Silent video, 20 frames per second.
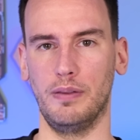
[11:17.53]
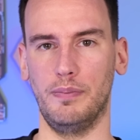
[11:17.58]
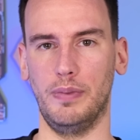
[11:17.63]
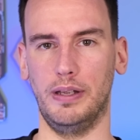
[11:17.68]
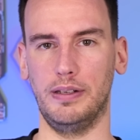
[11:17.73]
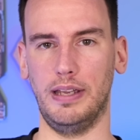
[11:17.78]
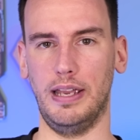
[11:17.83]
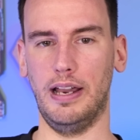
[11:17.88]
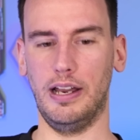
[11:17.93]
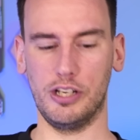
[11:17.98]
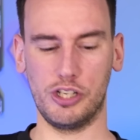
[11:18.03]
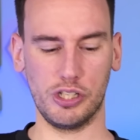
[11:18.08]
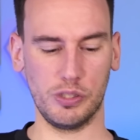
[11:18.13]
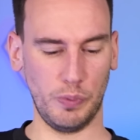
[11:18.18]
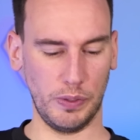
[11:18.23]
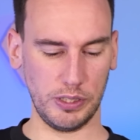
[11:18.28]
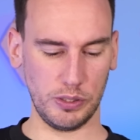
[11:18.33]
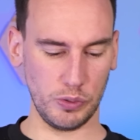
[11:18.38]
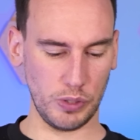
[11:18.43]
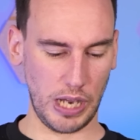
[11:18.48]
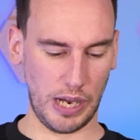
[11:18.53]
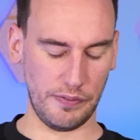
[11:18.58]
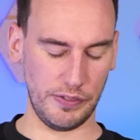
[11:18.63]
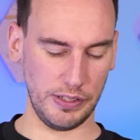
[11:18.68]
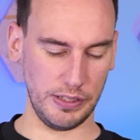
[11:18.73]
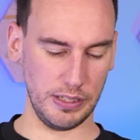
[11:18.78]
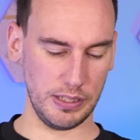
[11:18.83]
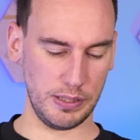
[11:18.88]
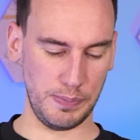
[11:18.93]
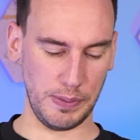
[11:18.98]
But yeah, I just wanted to
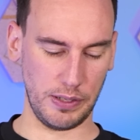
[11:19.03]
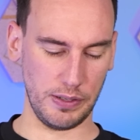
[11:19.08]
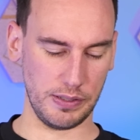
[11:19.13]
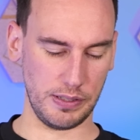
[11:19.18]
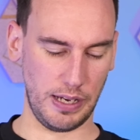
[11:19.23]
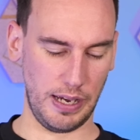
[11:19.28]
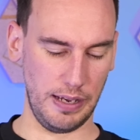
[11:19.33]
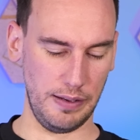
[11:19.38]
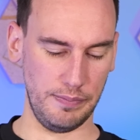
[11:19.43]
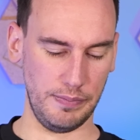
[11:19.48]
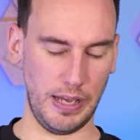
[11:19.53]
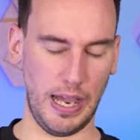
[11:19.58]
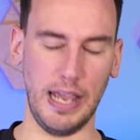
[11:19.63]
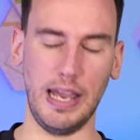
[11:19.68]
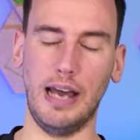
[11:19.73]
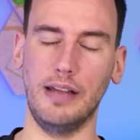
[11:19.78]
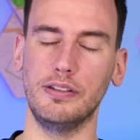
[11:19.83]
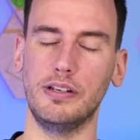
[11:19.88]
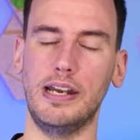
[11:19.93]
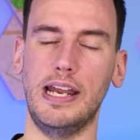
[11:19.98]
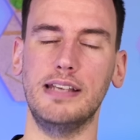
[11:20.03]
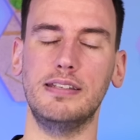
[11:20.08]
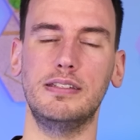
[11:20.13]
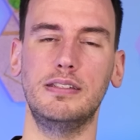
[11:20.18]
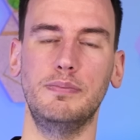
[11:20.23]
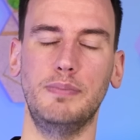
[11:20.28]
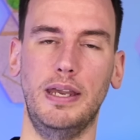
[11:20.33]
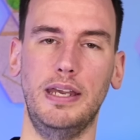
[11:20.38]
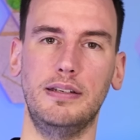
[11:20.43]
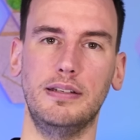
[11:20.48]
cover this because I, I
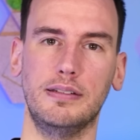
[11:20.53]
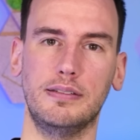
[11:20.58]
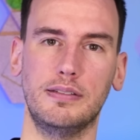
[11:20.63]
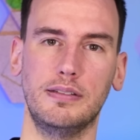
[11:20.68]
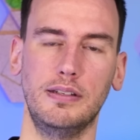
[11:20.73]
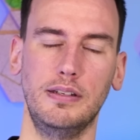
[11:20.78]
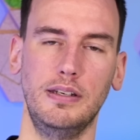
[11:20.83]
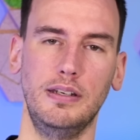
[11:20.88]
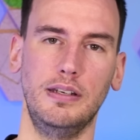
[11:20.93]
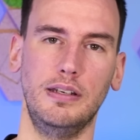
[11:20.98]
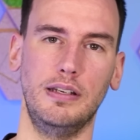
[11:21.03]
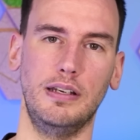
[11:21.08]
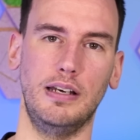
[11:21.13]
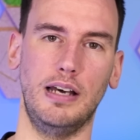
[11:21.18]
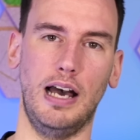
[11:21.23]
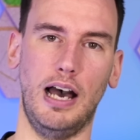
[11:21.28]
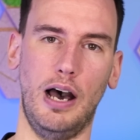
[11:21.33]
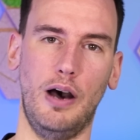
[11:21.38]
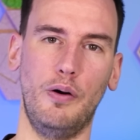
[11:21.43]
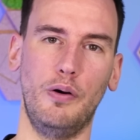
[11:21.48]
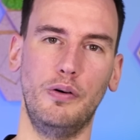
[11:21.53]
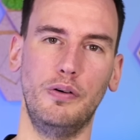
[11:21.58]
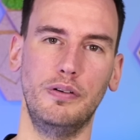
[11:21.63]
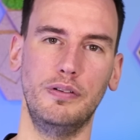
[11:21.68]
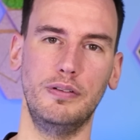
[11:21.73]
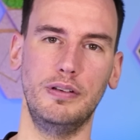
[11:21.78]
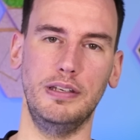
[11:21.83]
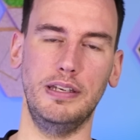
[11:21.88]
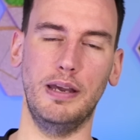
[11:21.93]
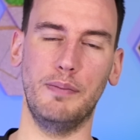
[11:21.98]
underestimated how
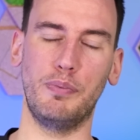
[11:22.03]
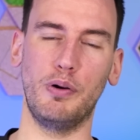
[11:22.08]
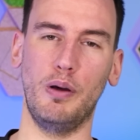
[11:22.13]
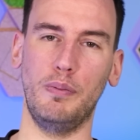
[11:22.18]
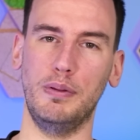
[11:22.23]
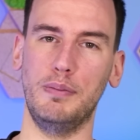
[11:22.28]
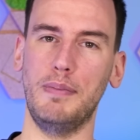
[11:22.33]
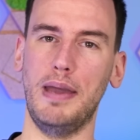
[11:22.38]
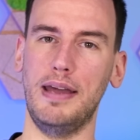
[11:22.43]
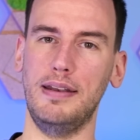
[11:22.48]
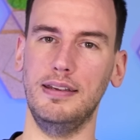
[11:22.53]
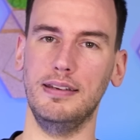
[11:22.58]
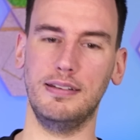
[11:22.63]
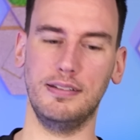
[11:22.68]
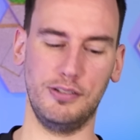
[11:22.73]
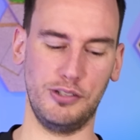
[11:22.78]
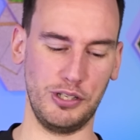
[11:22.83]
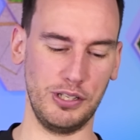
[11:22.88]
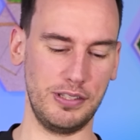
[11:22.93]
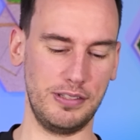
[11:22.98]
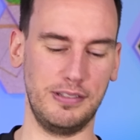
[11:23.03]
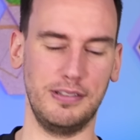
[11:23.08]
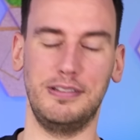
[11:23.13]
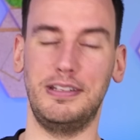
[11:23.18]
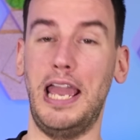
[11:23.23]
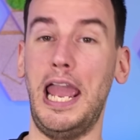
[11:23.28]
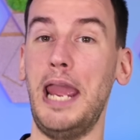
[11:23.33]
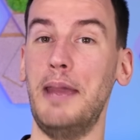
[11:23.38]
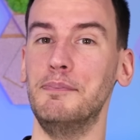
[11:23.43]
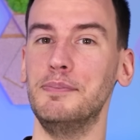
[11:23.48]
yeah, problematic just
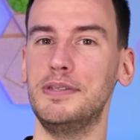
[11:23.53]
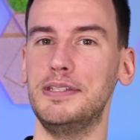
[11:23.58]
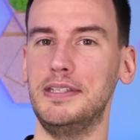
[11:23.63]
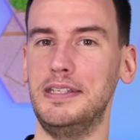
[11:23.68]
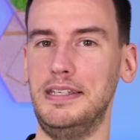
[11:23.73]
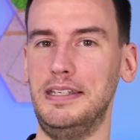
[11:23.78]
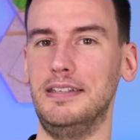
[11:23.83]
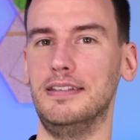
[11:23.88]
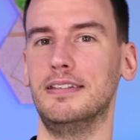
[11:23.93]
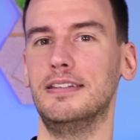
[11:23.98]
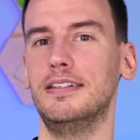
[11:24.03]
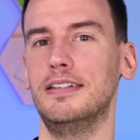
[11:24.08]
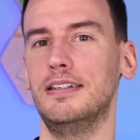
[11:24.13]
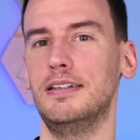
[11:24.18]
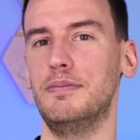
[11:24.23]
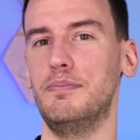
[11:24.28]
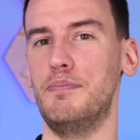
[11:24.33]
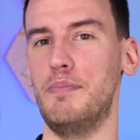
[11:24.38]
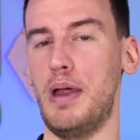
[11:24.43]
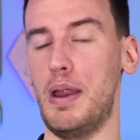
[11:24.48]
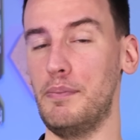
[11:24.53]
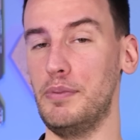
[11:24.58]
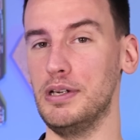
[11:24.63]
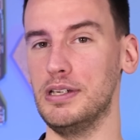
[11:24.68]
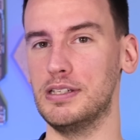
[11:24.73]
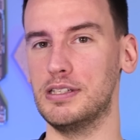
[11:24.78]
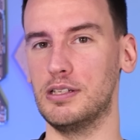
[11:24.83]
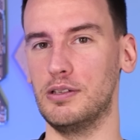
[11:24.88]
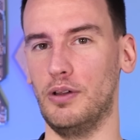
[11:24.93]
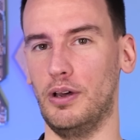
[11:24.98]
the empty
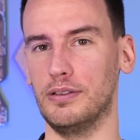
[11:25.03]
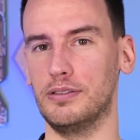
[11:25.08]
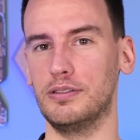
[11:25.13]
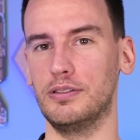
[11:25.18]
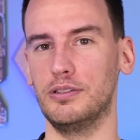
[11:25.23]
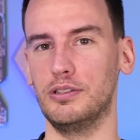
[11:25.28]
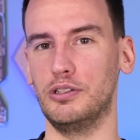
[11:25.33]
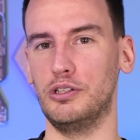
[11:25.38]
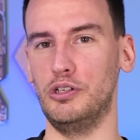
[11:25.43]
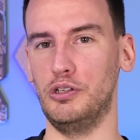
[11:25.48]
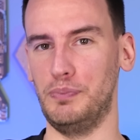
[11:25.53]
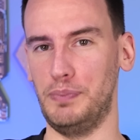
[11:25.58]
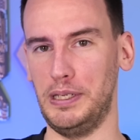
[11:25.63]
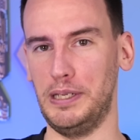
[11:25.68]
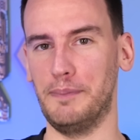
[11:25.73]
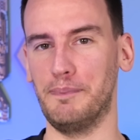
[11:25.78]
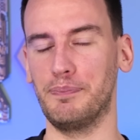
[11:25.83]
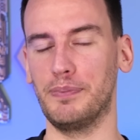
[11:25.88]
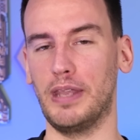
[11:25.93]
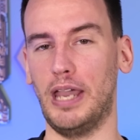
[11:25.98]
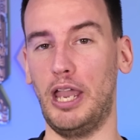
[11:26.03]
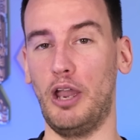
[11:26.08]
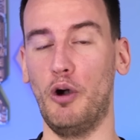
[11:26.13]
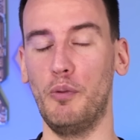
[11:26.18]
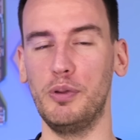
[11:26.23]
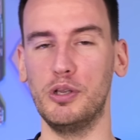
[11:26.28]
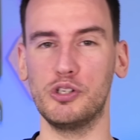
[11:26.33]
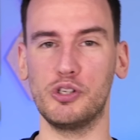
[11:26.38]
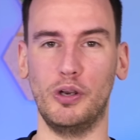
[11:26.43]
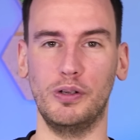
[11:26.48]
memory slot could be. I
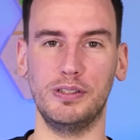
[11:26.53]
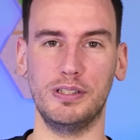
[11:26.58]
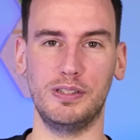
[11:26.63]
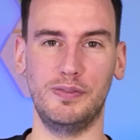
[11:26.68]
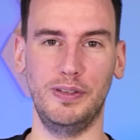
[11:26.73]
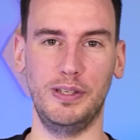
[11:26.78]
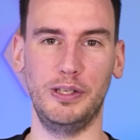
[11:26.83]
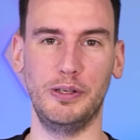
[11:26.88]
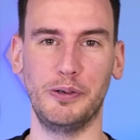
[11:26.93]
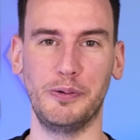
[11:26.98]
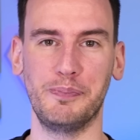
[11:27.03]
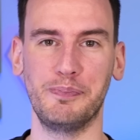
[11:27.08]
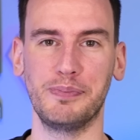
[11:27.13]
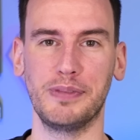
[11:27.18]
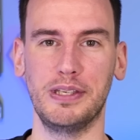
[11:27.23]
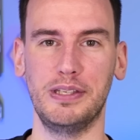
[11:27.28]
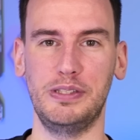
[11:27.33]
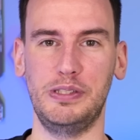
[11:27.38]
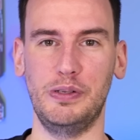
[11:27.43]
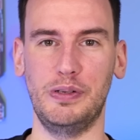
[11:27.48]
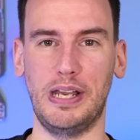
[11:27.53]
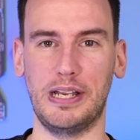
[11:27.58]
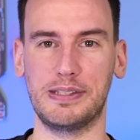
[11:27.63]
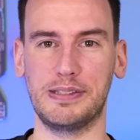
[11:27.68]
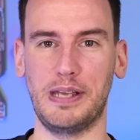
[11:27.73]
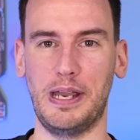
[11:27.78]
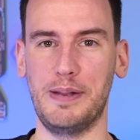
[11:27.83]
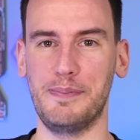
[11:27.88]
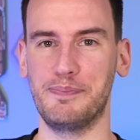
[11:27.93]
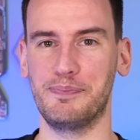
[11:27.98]
hope you enjoyed this video. See you next
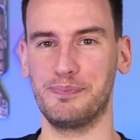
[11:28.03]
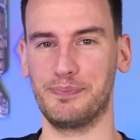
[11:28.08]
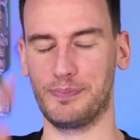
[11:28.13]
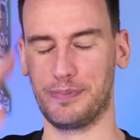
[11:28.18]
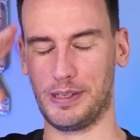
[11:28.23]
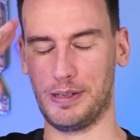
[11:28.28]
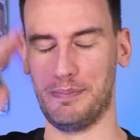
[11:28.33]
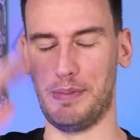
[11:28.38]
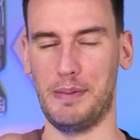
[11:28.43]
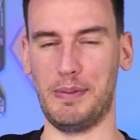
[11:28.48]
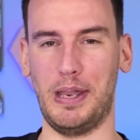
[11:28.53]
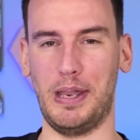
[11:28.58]
time. Bye